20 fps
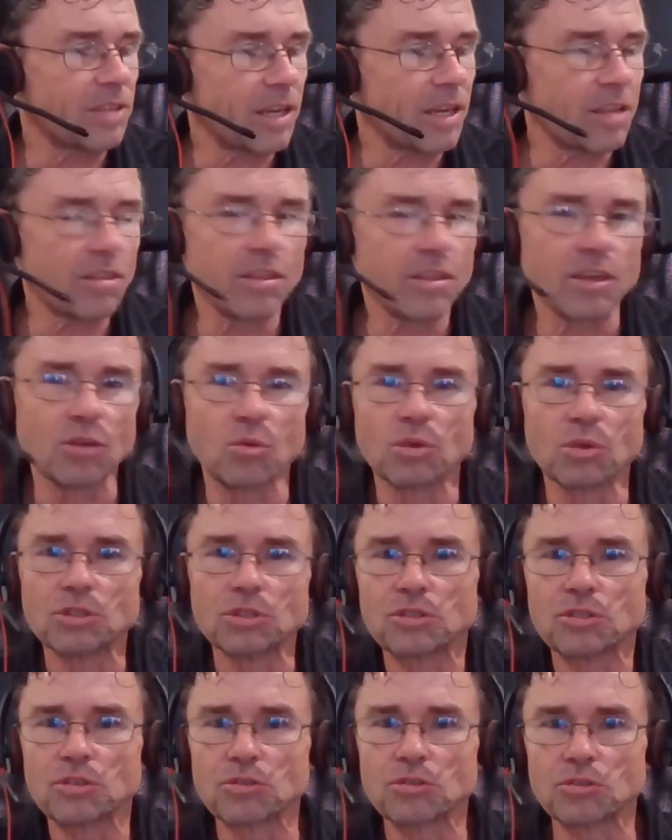The second thing
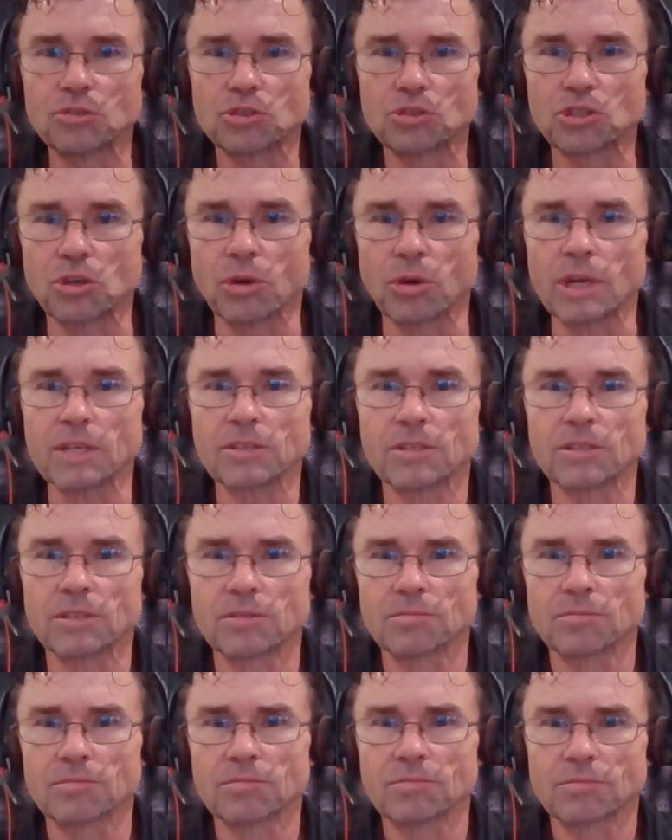was
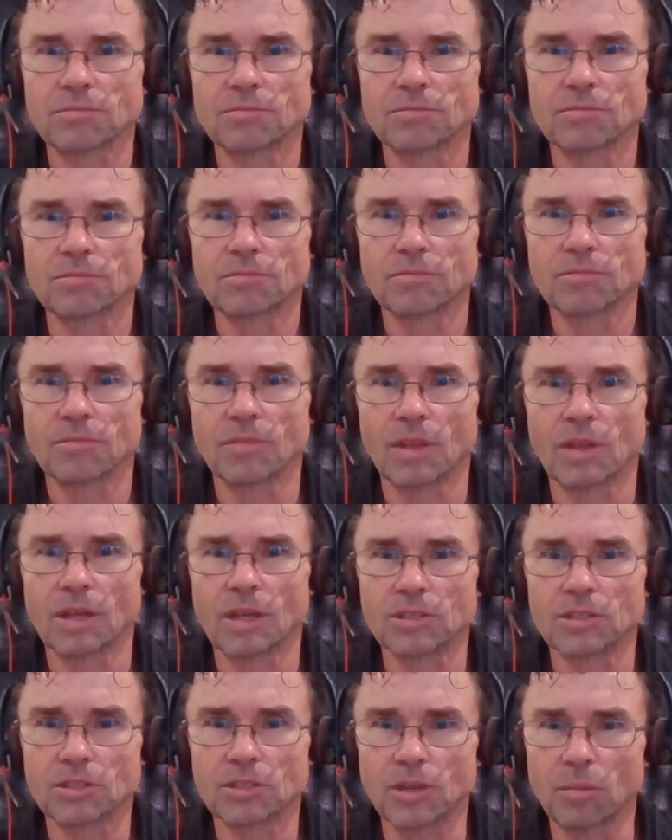choice.
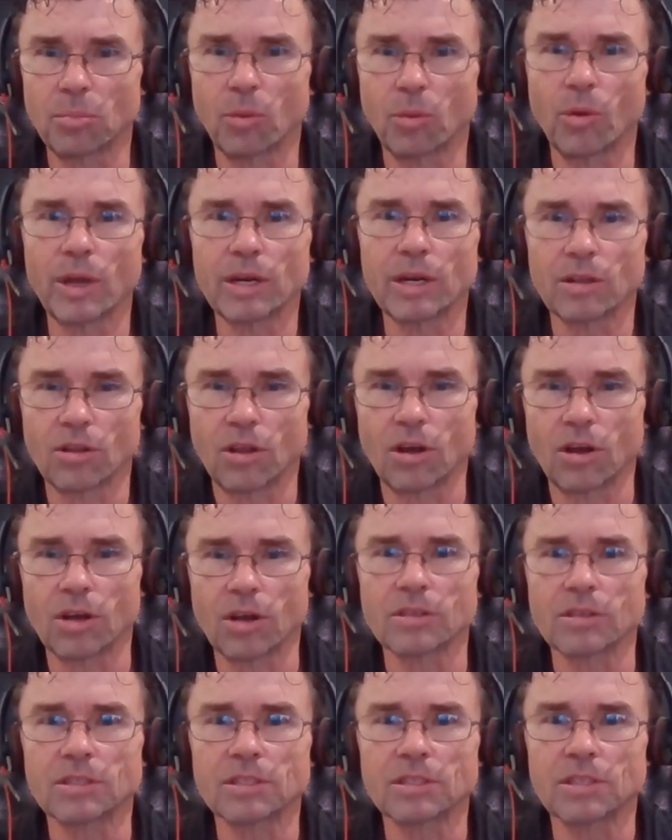At some point
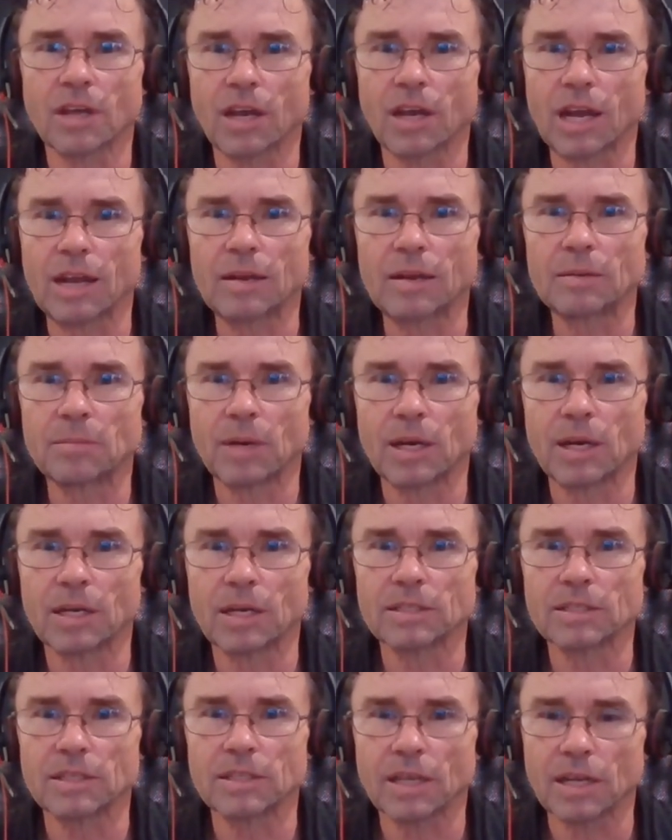along this time,
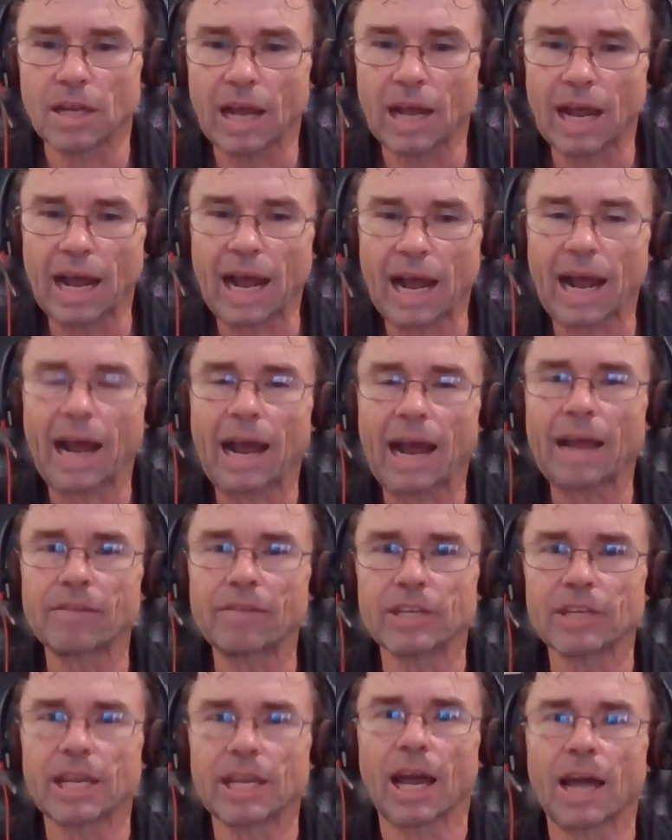I said,
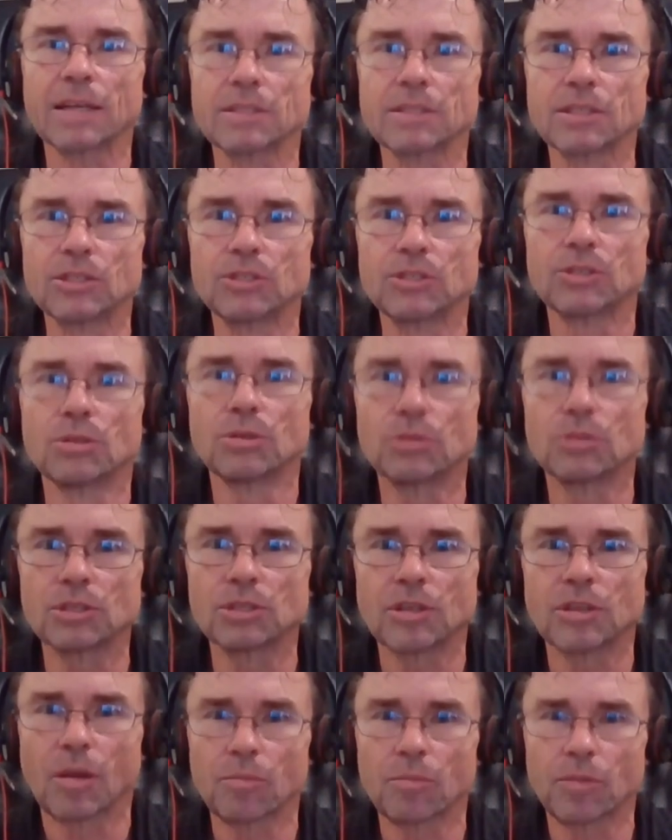I've got to do
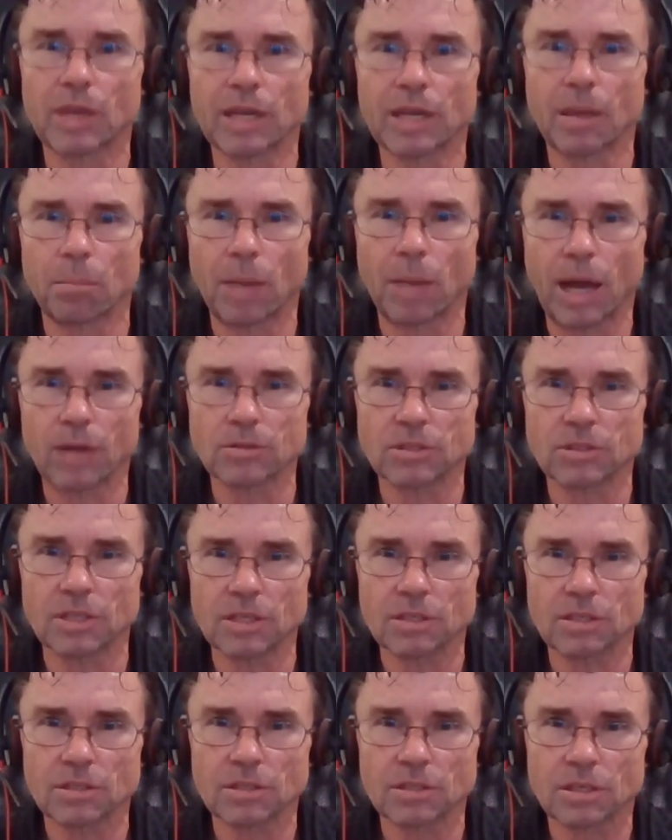something about
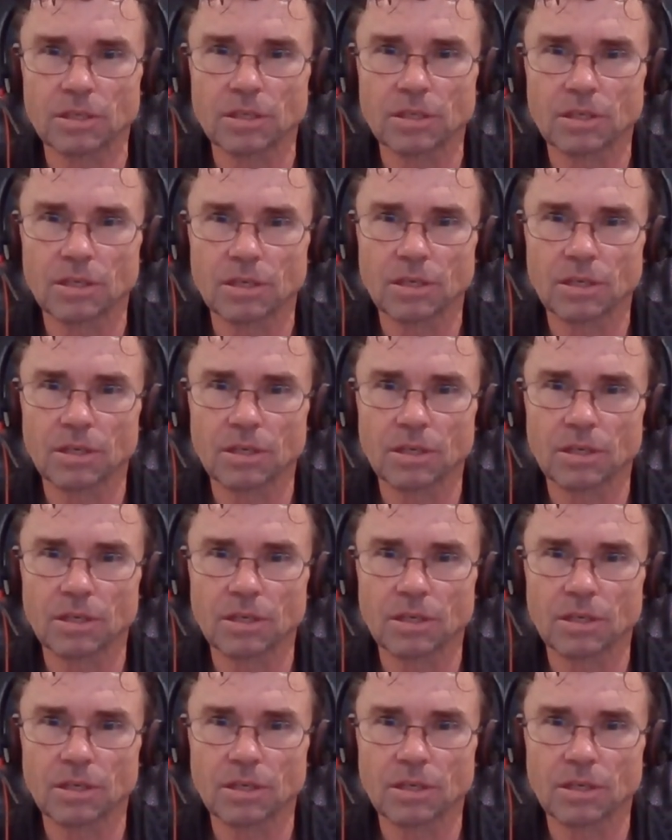this.